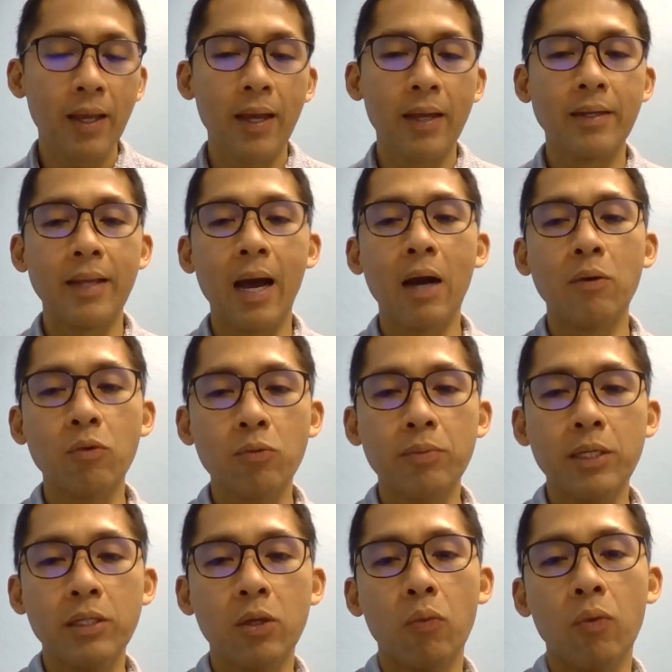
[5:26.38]
and that will
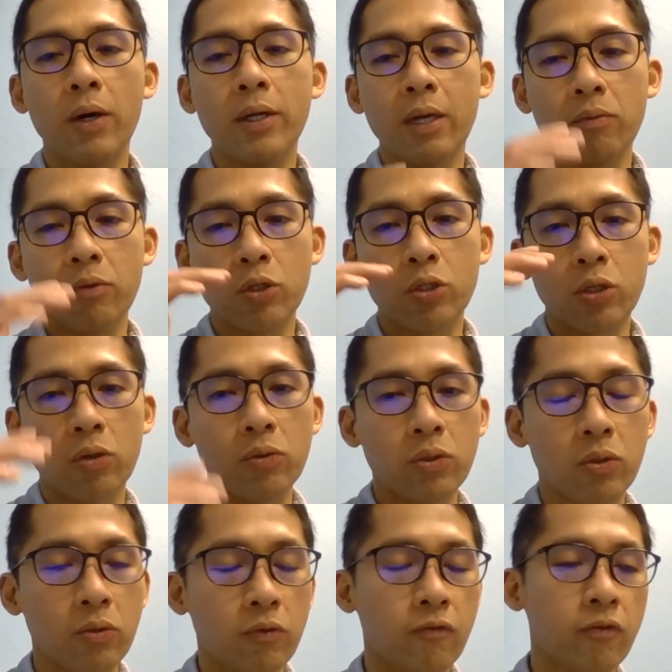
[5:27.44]
be the one that will show
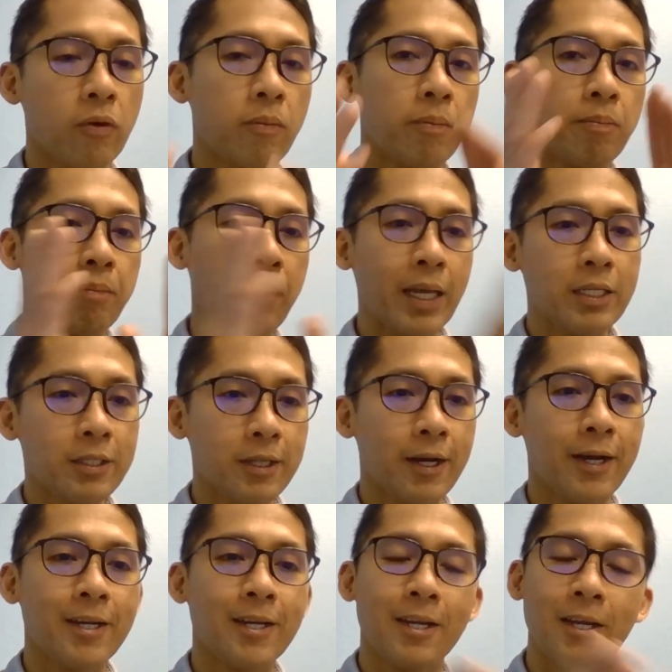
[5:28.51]
you from
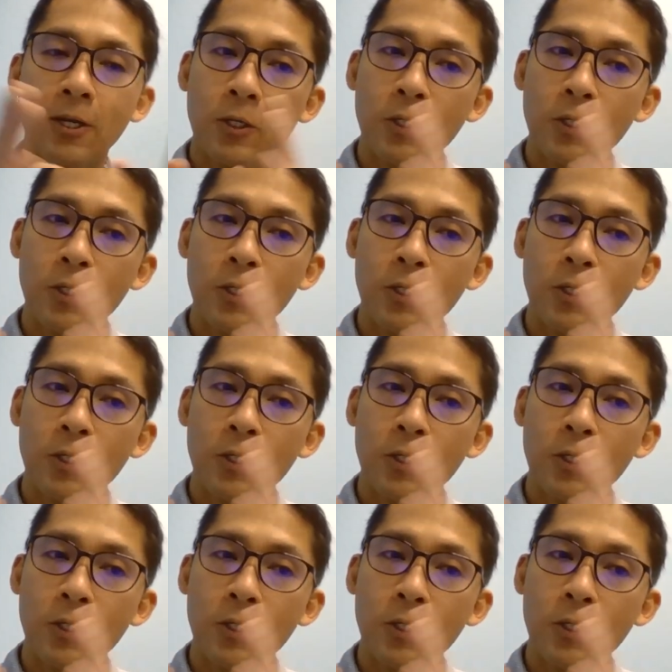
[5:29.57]
baseline